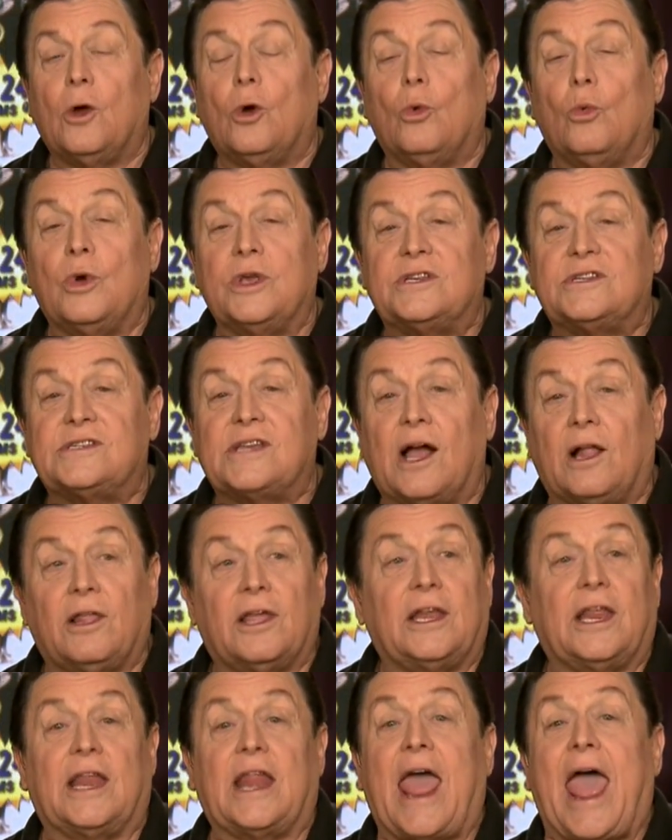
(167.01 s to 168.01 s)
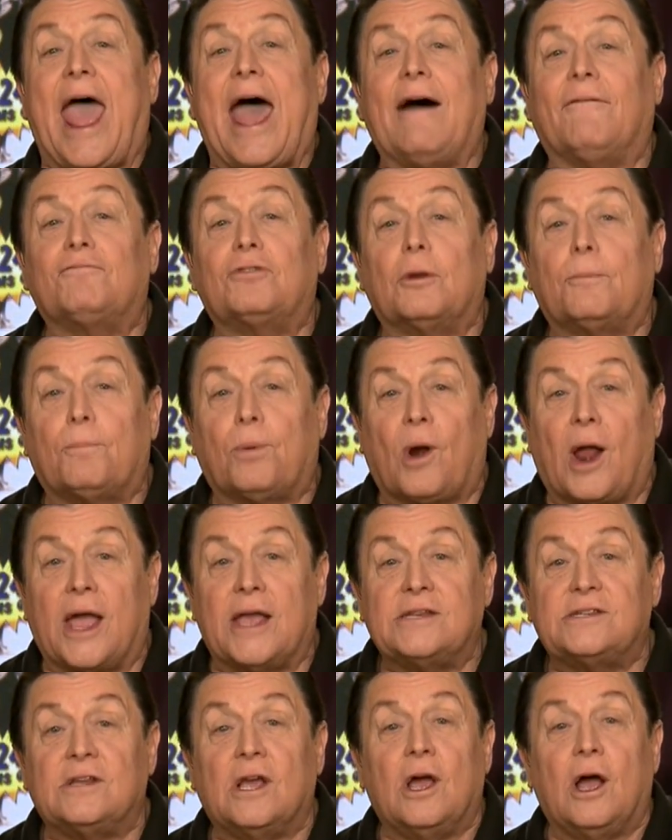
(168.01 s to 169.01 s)
we sell it at half the
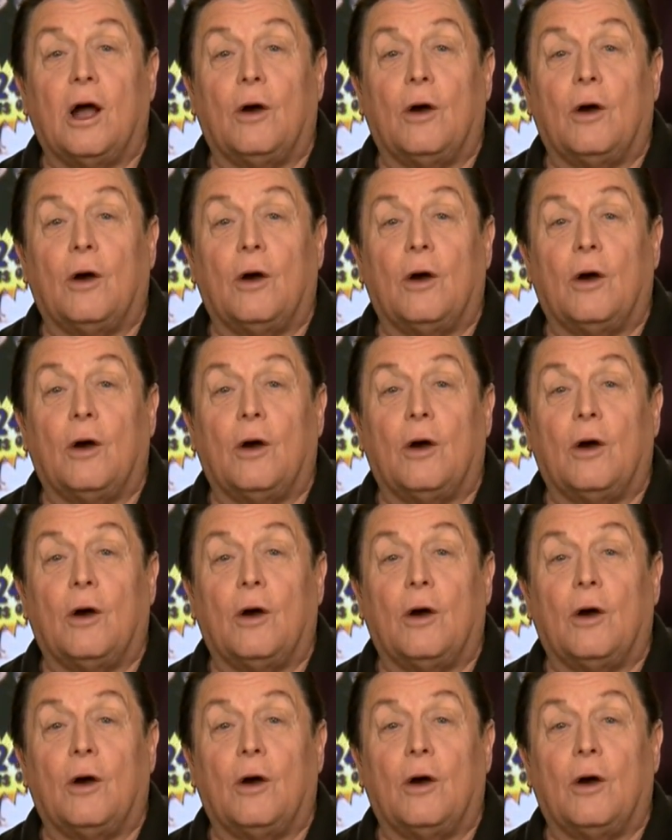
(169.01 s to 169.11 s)
price